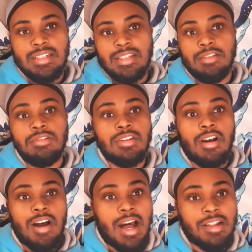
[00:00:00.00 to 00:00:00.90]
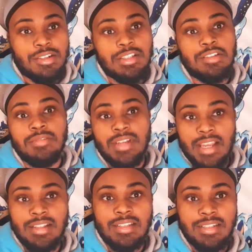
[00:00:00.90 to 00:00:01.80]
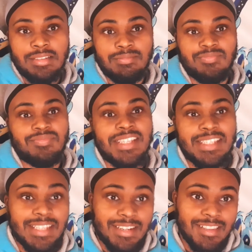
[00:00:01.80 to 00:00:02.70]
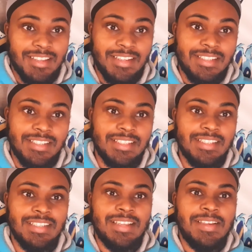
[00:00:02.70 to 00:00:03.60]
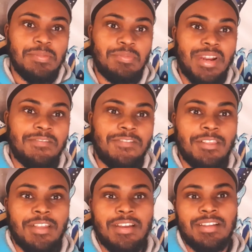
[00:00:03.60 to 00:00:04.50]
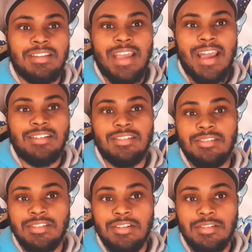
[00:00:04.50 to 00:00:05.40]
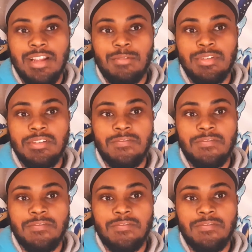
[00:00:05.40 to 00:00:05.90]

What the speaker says: you saw how their story ended, to say the least. But I felt like the actors, though, that was